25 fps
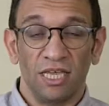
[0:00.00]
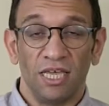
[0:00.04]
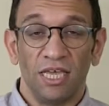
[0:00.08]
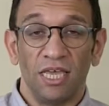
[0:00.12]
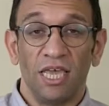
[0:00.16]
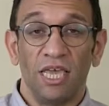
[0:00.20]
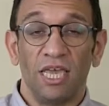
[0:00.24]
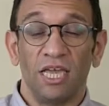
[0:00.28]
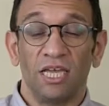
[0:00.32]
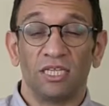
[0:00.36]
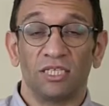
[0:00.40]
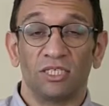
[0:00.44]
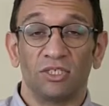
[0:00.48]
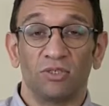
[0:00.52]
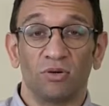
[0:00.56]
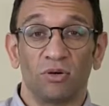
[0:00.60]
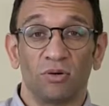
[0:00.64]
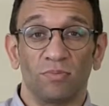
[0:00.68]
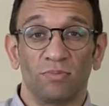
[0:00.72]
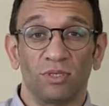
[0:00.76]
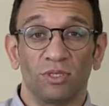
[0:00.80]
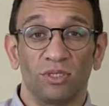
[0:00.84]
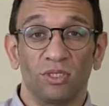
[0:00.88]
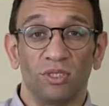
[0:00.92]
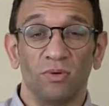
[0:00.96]
It can store up
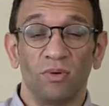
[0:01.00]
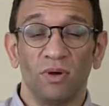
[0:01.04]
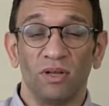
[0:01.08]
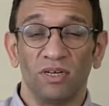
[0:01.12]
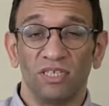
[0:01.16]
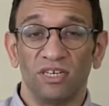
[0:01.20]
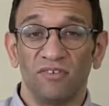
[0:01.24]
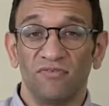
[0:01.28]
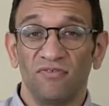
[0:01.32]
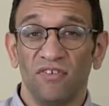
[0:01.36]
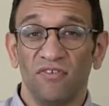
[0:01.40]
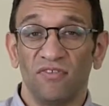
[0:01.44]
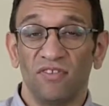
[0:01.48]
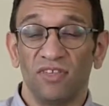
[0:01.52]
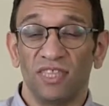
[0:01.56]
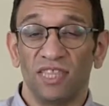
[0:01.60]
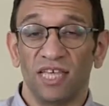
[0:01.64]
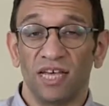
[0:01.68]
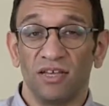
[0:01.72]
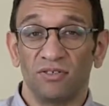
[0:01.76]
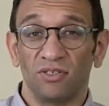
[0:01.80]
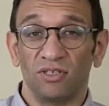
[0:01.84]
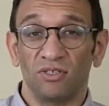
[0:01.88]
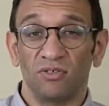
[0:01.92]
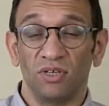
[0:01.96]
to
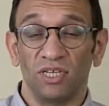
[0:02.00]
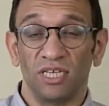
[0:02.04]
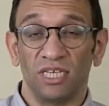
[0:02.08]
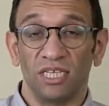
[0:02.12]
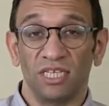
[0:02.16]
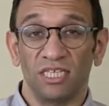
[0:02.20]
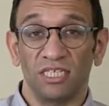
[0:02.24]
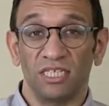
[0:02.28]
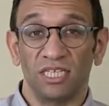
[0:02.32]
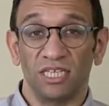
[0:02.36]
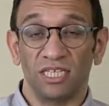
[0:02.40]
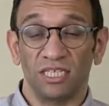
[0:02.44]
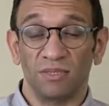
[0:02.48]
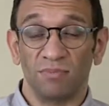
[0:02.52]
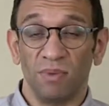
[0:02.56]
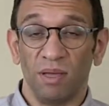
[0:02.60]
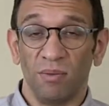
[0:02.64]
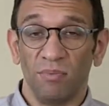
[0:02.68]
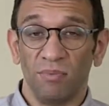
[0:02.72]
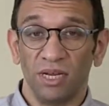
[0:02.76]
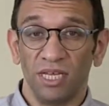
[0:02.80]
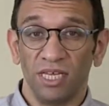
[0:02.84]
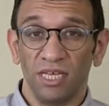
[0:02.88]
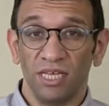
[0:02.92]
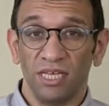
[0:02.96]
250,000 readings in its
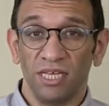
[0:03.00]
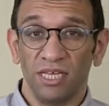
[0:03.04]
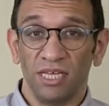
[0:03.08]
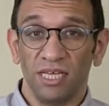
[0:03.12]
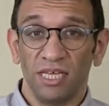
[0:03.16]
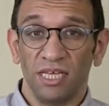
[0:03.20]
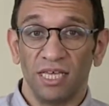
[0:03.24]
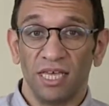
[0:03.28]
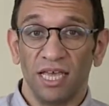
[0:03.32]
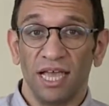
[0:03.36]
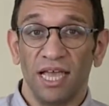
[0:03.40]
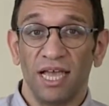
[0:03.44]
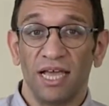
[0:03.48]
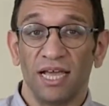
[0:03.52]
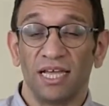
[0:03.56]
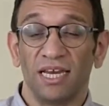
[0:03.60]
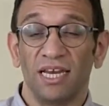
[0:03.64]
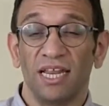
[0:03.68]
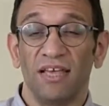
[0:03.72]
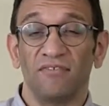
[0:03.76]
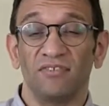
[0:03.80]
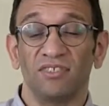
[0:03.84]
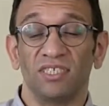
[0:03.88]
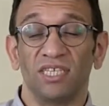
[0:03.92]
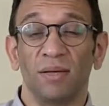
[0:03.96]
memory and can
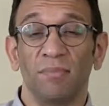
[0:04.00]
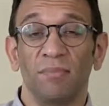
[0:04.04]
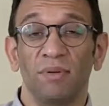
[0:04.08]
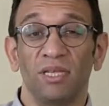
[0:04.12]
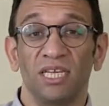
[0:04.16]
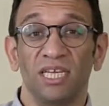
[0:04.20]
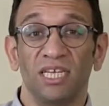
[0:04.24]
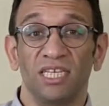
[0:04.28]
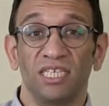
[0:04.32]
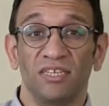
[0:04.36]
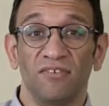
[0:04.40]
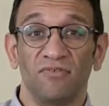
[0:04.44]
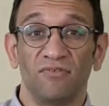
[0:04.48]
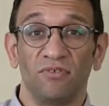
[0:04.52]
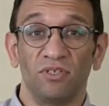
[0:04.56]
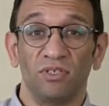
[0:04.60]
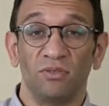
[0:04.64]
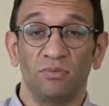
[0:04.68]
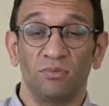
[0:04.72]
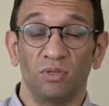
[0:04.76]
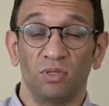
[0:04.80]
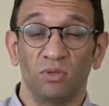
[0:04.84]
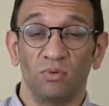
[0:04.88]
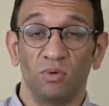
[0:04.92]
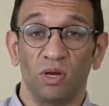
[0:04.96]
have sampling intervals
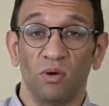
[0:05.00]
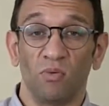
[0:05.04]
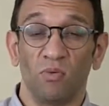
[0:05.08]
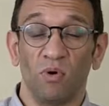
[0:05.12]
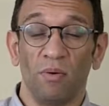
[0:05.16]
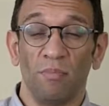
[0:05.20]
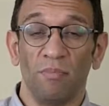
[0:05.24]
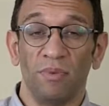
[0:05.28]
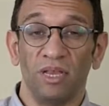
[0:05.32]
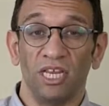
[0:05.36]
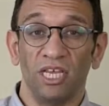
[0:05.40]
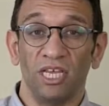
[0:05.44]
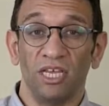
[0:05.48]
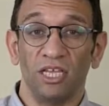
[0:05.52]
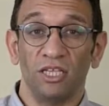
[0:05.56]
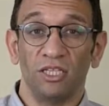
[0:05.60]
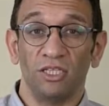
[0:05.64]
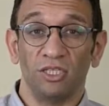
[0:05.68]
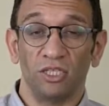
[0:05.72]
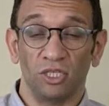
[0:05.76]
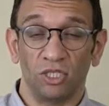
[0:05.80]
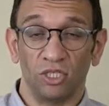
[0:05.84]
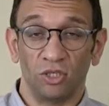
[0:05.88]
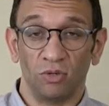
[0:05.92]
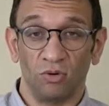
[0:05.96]
between 1 minute
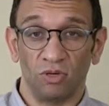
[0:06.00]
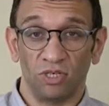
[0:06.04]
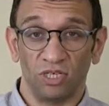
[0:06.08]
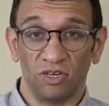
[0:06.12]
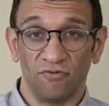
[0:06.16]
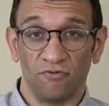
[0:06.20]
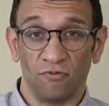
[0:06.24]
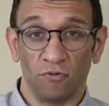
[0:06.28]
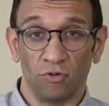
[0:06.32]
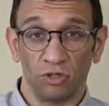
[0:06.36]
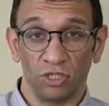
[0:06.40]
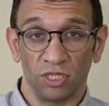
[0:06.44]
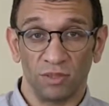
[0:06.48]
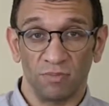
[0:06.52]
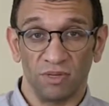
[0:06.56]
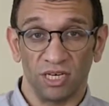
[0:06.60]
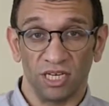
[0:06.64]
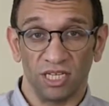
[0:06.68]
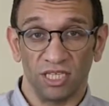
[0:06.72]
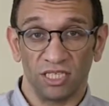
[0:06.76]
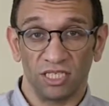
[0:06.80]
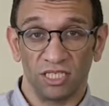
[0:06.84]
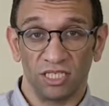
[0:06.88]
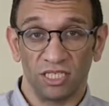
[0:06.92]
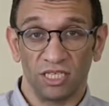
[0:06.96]
to 240
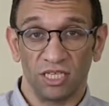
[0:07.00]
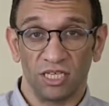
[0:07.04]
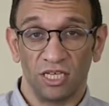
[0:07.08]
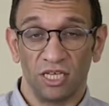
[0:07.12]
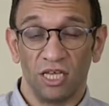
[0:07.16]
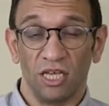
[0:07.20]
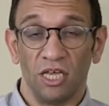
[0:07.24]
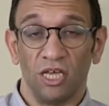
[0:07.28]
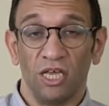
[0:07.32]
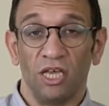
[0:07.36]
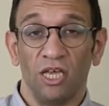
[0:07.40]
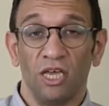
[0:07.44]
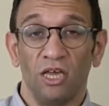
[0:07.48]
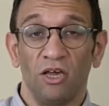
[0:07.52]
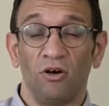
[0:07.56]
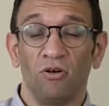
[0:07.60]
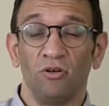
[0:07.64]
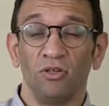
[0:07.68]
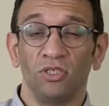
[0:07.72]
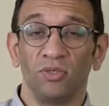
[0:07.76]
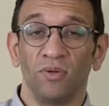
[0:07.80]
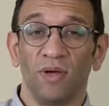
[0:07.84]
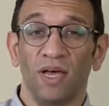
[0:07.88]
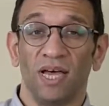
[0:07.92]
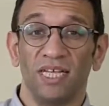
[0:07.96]
minutes. It
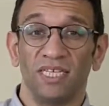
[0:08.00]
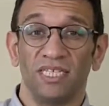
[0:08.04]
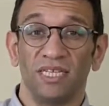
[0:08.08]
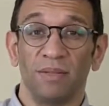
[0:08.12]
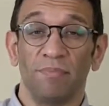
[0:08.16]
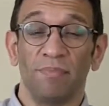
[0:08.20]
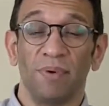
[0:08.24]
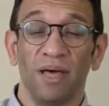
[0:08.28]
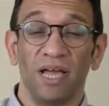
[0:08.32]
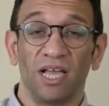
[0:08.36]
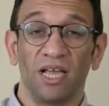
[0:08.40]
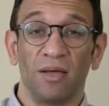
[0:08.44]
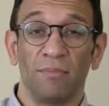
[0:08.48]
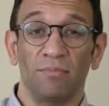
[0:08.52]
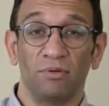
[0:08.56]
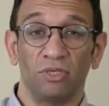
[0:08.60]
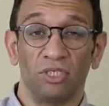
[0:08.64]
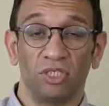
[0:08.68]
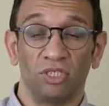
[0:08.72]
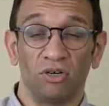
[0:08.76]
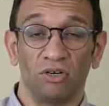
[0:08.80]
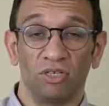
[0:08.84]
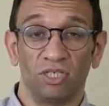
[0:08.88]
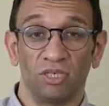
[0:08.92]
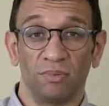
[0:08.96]
also has a backup
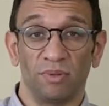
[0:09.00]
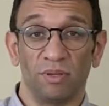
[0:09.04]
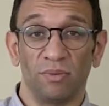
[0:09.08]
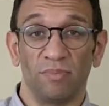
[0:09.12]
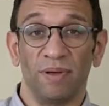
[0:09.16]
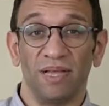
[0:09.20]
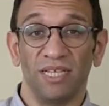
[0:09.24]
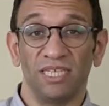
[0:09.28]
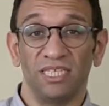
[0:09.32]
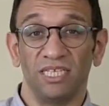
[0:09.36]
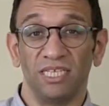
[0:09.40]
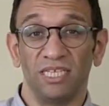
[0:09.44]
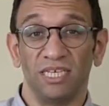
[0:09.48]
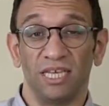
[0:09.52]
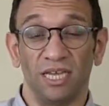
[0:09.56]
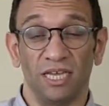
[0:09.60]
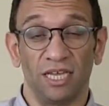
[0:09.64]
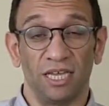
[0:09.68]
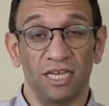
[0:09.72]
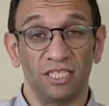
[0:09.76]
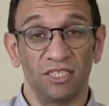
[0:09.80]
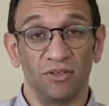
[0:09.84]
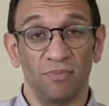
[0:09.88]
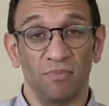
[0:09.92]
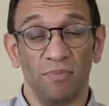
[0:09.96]
rechargeable battery in
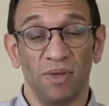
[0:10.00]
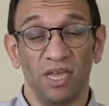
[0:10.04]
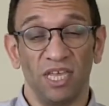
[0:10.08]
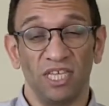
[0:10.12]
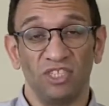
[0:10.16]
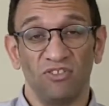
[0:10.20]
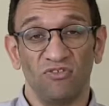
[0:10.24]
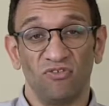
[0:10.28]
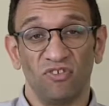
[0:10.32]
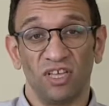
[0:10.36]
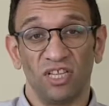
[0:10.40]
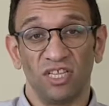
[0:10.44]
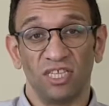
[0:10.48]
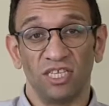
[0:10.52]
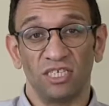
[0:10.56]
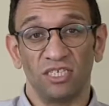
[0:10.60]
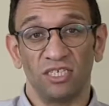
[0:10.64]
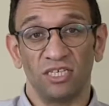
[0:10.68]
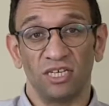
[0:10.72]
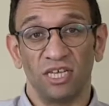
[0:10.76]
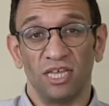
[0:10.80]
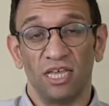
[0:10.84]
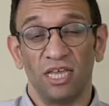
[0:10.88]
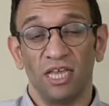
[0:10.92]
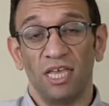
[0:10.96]
case of mains failure,
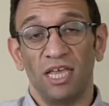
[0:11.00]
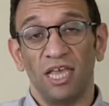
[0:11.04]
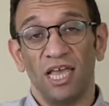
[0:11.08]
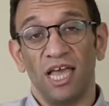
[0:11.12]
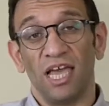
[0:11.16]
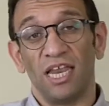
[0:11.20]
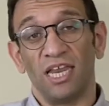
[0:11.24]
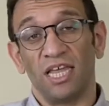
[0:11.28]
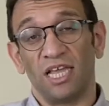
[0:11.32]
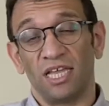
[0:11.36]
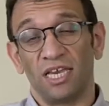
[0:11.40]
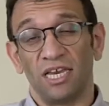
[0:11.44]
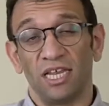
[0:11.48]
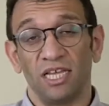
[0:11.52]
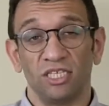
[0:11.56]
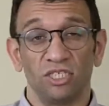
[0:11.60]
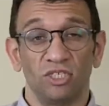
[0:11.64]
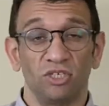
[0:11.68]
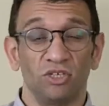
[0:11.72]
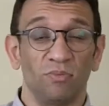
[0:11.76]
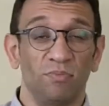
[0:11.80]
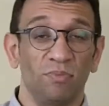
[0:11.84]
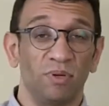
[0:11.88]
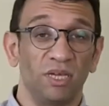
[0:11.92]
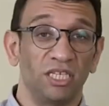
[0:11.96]
and it connects to
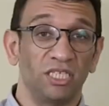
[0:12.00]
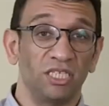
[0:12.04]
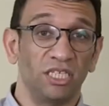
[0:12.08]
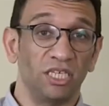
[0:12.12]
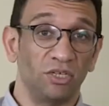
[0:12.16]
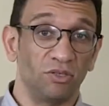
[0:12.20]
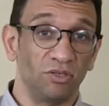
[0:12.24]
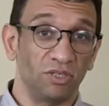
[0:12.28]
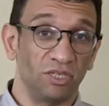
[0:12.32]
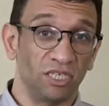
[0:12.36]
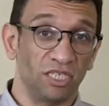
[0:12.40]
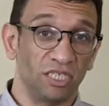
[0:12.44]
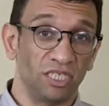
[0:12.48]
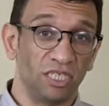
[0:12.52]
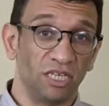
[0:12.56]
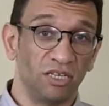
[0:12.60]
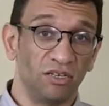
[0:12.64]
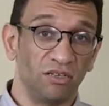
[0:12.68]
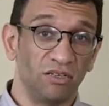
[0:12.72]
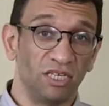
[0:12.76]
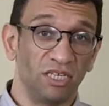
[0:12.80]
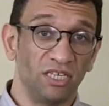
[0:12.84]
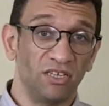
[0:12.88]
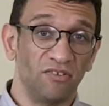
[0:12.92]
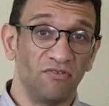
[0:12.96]
your PC using a
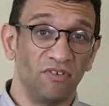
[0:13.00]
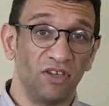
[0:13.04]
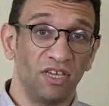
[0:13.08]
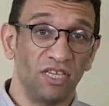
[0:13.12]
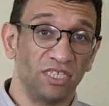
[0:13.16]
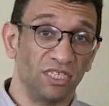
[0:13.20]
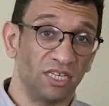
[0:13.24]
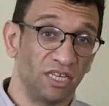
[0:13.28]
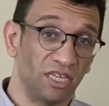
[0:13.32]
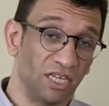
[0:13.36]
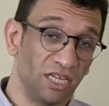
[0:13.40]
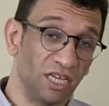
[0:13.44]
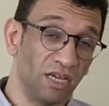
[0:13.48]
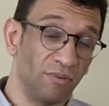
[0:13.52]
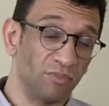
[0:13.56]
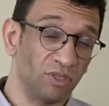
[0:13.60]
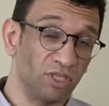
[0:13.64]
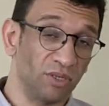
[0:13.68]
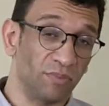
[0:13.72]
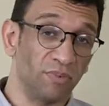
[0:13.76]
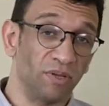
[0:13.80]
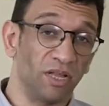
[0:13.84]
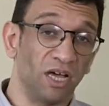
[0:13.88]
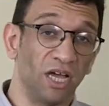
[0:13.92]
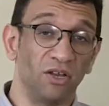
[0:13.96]
serial interface, and it comes
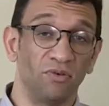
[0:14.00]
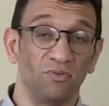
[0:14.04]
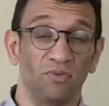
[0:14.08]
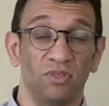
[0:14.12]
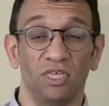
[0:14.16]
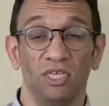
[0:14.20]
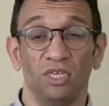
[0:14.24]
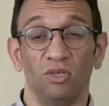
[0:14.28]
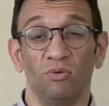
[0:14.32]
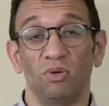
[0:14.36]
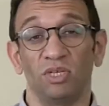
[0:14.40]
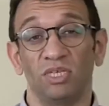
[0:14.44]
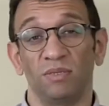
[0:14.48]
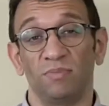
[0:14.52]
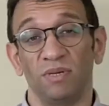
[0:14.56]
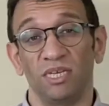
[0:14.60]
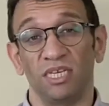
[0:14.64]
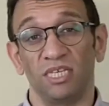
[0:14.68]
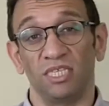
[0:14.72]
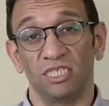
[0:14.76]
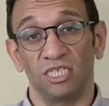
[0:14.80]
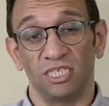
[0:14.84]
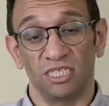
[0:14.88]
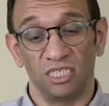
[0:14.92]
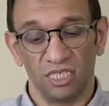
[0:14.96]
supplied with a
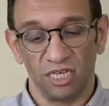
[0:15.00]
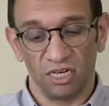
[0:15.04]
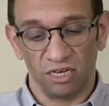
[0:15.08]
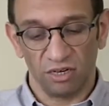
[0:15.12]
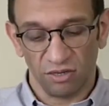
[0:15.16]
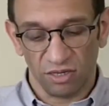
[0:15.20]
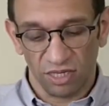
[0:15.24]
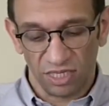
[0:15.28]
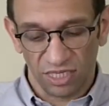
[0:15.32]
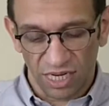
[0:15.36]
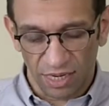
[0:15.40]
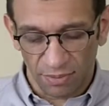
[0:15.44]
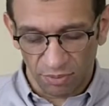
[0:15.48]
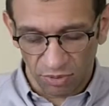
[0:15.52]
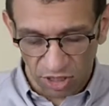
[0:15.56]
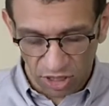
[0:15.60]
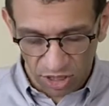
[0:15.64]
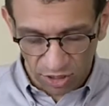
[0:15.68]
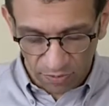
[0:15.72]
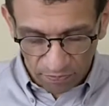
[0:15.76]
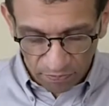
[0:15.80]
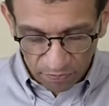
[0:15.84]
USB to serial adapter.